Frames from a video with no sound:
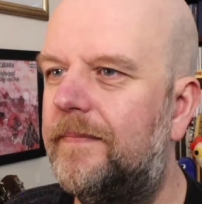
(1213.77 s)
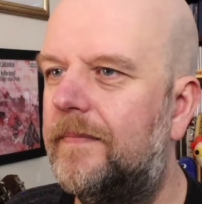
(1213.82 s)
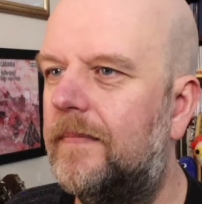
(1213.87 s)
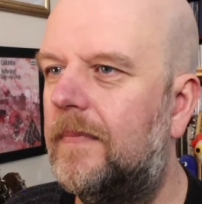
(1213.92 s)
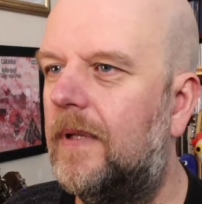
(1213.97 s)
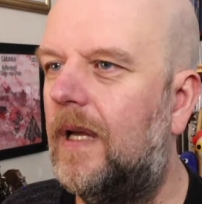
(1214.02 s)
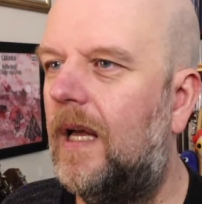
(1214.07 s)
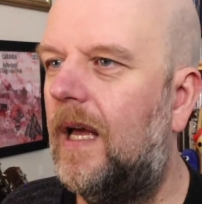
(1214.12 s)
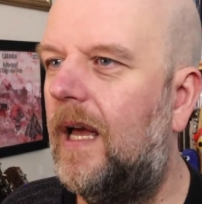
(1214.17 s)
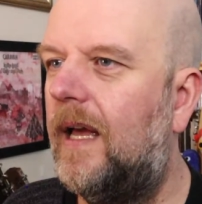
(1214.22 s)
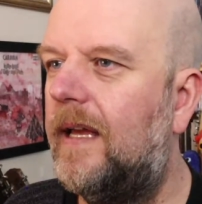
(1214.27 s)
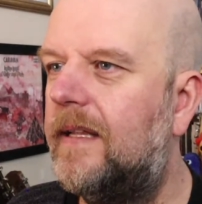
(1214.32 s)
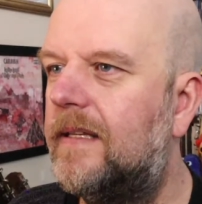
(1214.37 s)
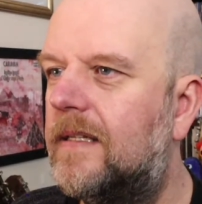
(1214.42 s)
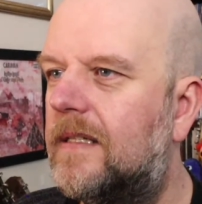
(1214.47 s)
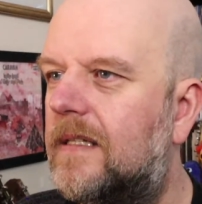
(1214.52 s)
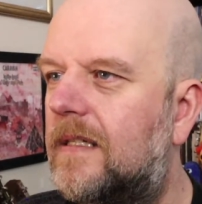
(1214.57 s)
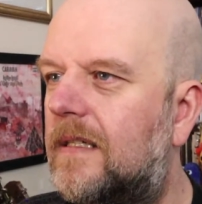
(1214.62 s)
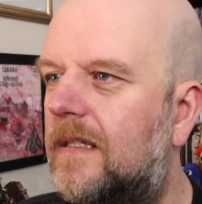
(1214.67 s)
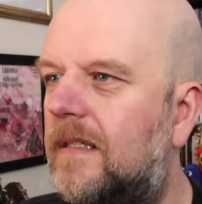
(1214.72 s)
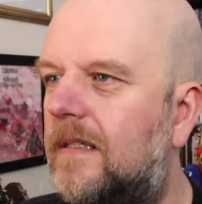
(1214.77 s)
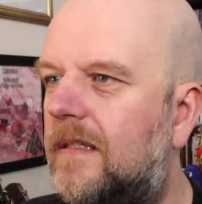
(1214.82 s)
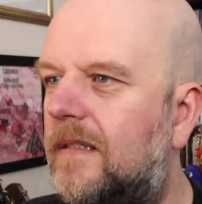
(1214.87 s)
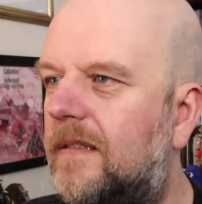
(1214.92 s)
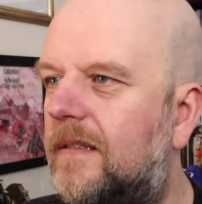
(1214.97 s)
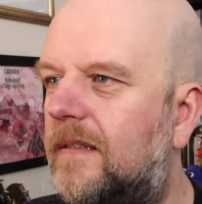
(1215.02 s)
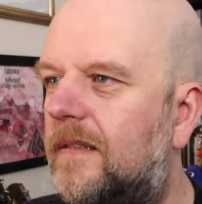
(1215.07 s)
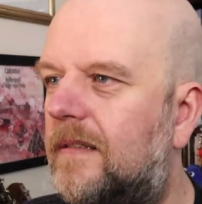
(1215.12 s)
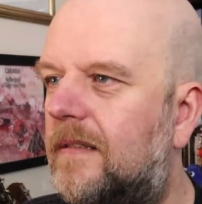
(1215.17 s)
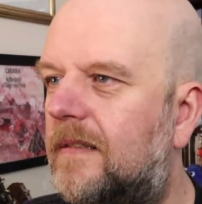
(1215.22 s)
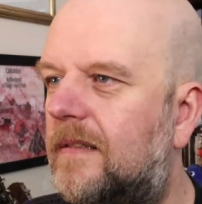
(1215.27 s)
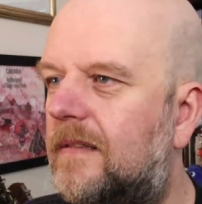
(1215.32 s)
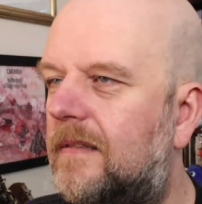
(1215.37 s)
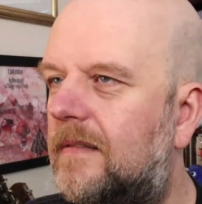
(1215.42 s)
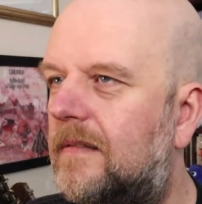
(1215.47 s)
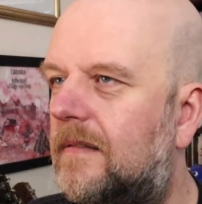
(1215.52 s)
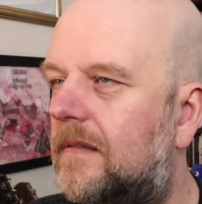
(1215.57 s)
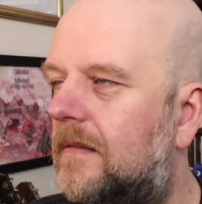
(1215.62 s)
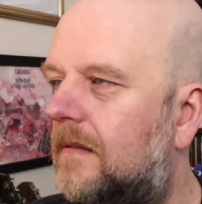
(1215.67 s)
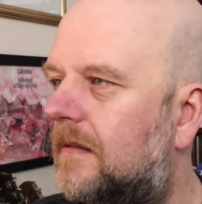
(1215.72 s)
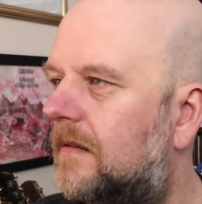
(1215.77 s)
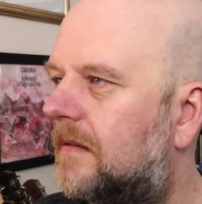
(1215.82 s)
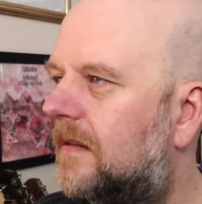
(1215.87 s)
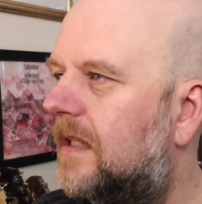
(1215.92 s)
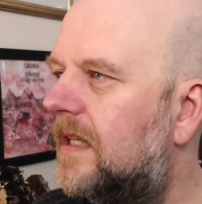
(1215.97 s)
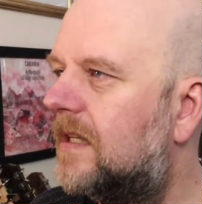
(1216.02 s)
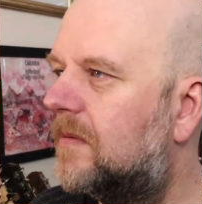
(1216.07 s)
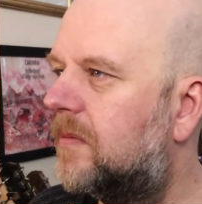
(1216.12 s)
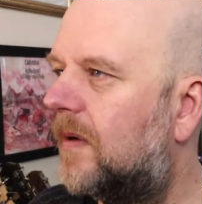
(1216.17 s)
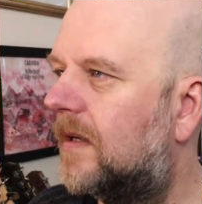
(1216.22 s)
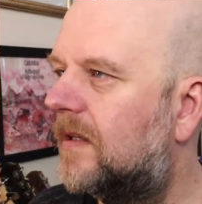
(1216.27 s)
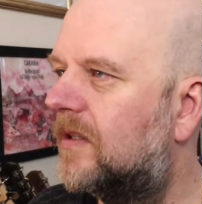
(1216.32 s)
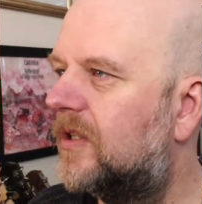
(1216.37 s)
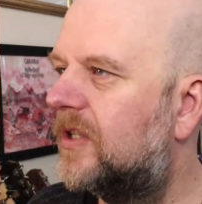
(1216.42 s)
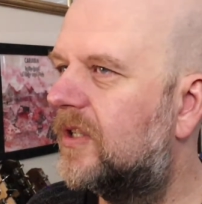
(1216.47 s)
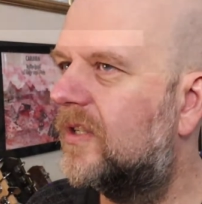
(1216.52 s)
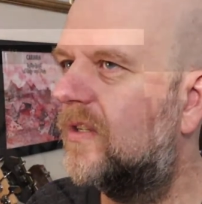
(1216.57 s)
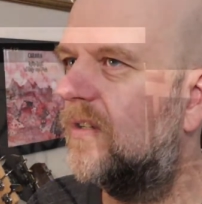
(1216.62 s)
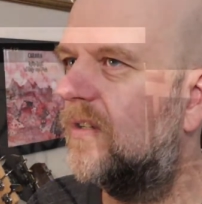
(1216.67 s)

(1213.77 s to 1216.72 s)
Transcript: And this one, she's got a